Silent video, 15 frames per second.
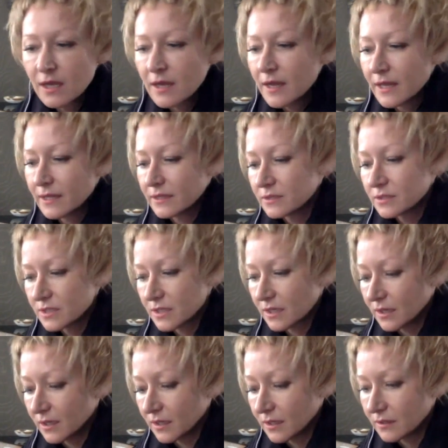and
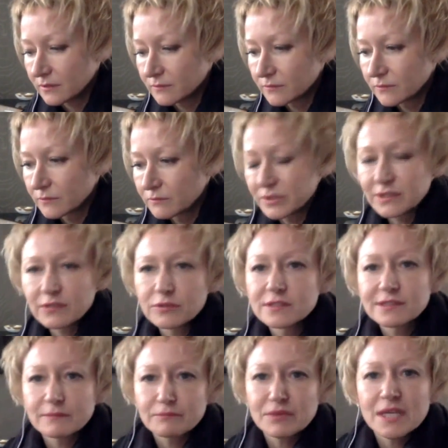but there
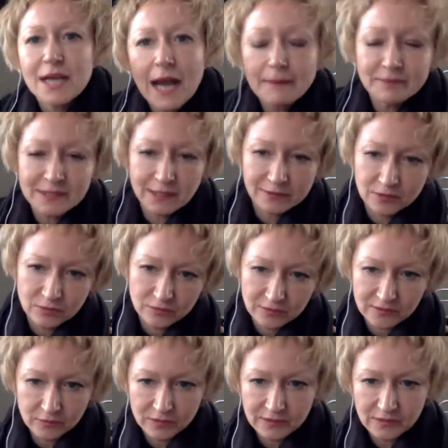is a big upside to
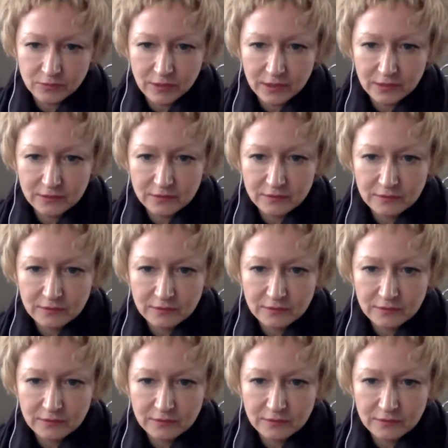this risk, right?